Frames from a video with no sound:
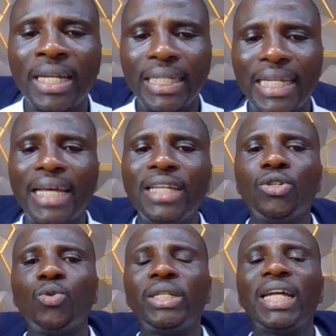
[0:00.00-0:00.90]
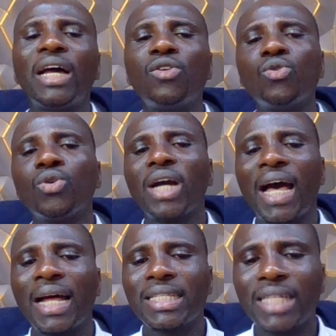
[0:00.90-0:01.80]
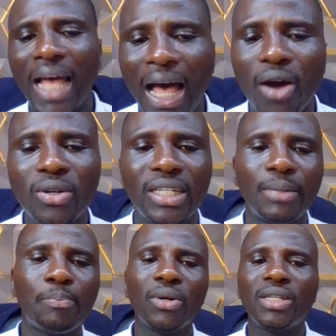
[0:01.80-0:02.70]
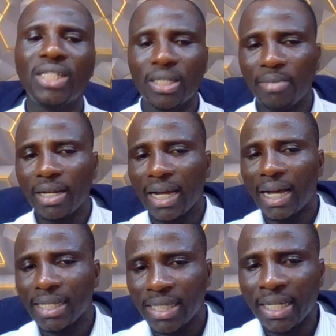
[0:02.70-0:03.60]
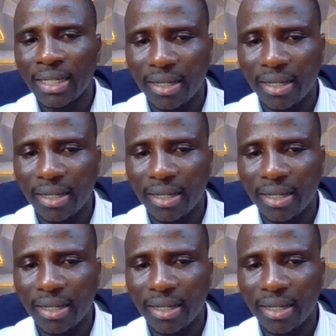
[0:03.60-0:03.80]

Then you will now look at how the policymakers